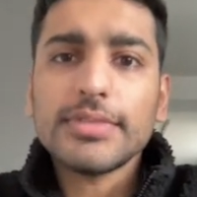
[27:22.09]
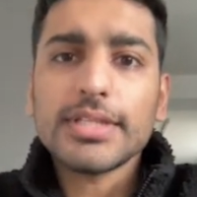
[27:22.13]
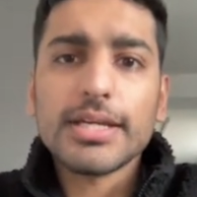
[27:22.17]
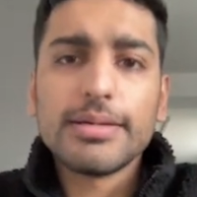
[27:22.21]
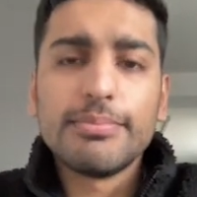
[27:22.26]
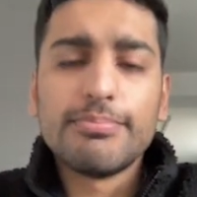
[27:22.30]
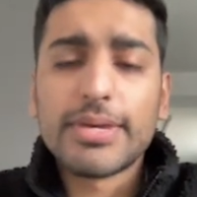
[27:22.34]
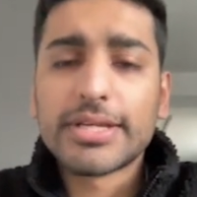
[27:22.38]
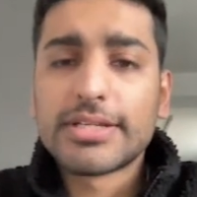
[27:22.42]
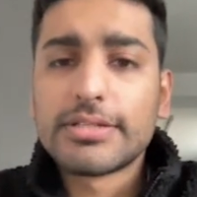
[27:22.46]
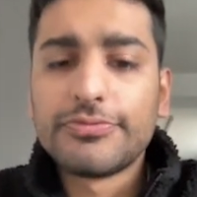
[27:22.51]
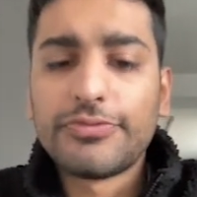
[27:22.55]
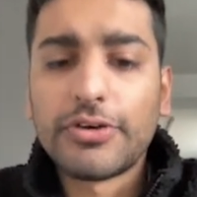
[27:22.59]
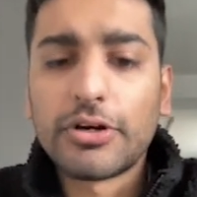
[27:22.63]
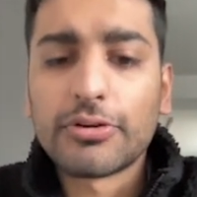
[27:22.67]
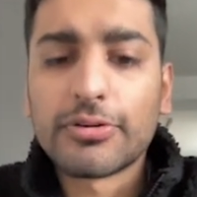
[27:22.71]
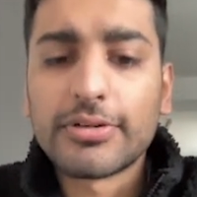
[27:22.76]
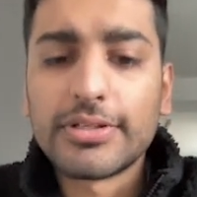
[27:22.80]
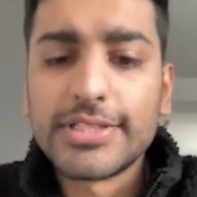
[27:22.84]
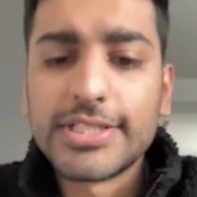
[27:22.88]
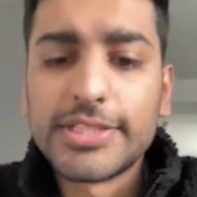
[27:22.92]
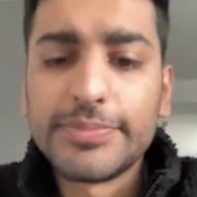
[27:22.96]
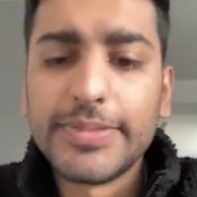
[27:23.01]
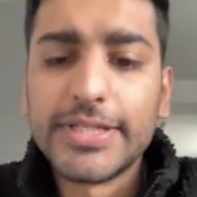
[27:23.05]

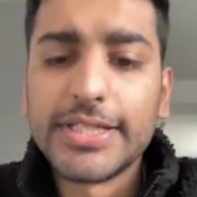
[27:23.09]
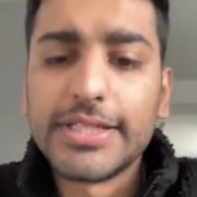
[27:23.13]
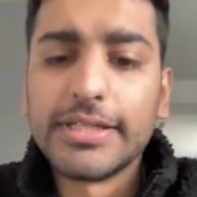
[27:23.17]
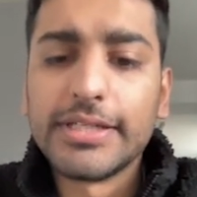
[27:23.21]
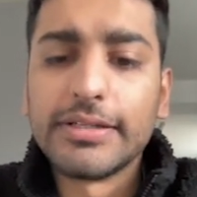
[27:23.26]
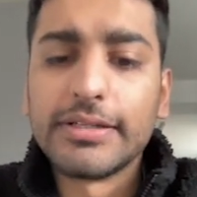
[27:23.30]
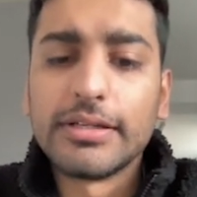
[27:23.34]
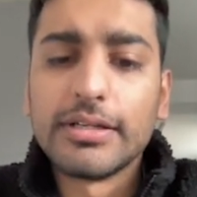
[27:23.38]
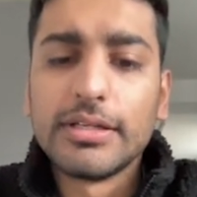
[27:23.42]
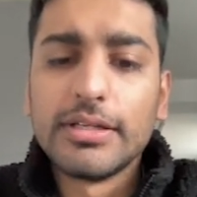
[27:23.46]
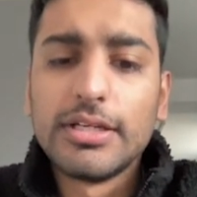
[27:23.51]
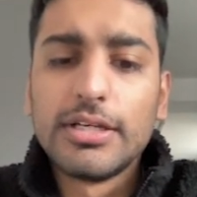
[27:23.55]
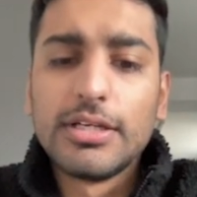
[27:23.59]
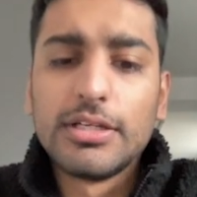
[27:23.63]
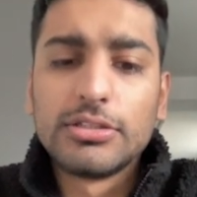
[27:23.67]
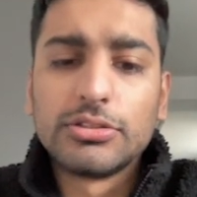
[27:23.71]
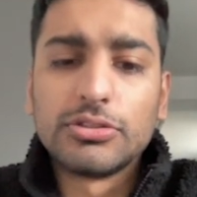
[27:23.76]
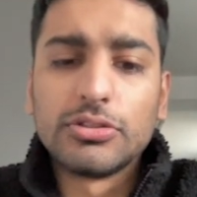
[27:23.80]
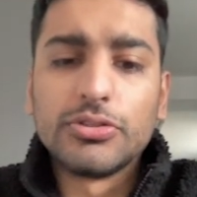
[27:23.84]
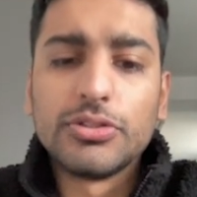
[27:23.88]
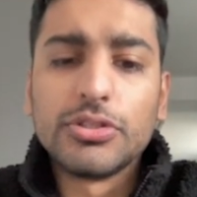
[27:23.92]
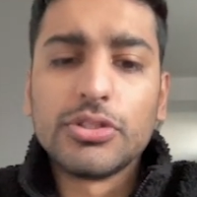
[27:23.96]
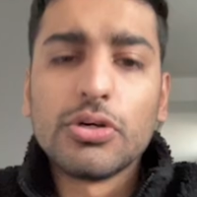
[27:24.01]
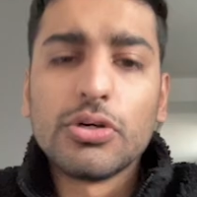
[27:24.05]
Metaphorically speaking.
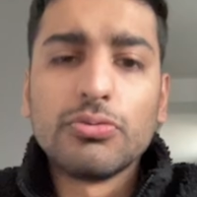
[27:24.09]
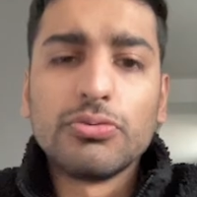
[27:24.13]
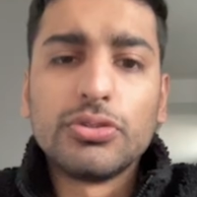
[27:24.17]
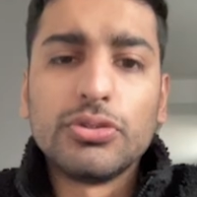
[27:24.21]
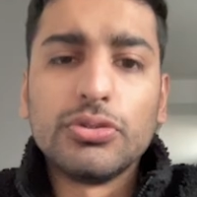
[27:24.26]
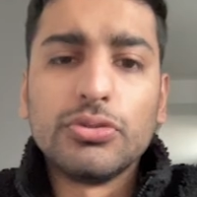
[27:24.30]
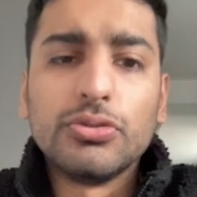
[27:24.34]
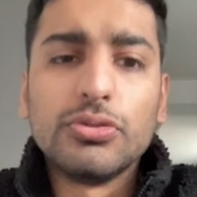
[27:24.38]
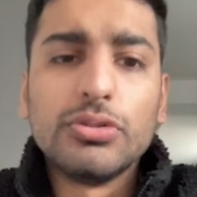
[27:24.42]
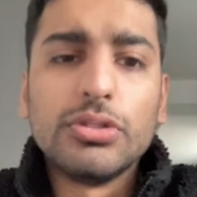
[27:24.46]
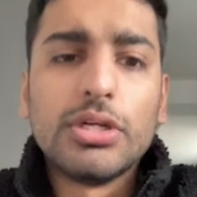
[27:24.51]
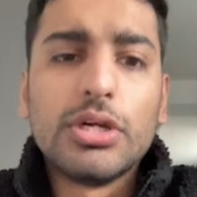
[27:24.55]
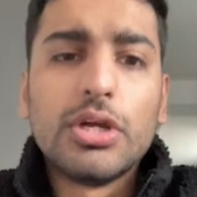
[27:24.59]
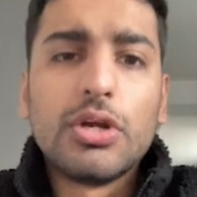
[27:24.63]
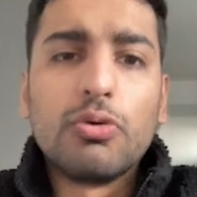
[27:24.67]
So you're going to